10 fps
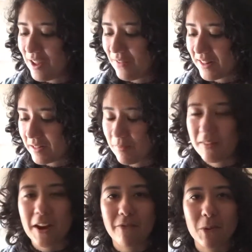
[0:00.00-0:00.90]
and that's something
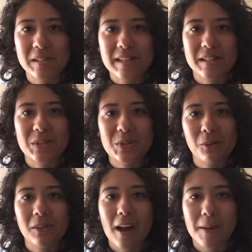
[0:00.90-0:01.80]
that I've noticed kids
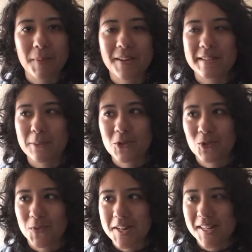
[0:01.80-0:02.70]
do a lot because I was
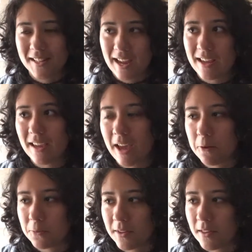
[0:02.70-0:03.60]
just recently hanging
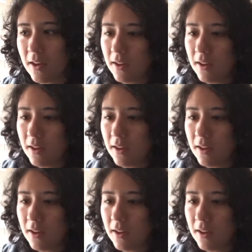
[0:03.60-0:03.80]
out with